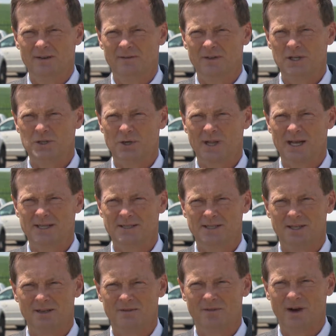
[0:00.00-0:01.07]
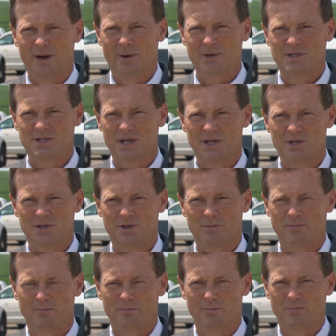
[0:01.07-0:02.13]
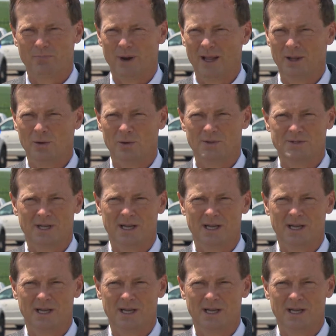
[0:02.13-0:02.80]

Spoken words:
visualize the fire extinguisher probably holds a